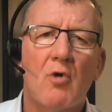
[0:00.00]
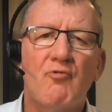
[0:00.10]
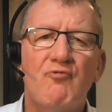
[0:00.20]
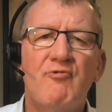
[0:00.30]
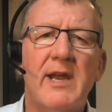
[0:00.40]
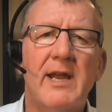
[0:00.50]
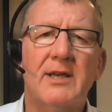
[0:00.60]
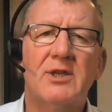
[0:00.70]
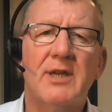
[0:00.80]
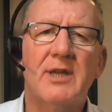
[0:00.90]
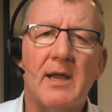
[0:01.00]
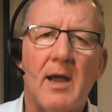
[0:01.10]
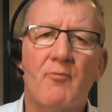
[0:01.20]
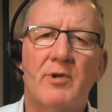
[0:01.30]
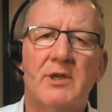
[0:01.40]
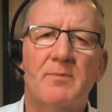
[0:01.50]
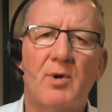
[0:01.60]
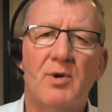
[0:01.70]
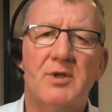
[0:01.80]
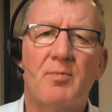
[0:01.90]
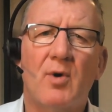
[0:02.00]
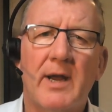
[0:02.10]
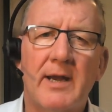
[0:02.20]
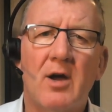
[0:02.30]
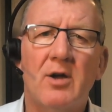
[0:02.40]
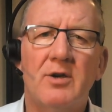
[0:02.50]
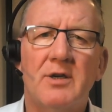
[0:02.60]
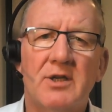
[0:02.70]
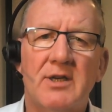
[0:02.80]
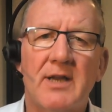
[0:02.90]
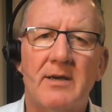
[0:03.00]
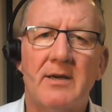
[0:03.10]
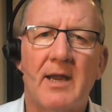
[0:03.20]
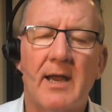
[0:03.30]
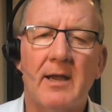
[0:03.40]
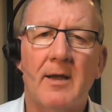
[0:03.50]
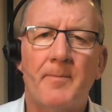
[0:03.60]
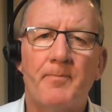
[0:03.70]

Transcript: realistic, and responsible in understanding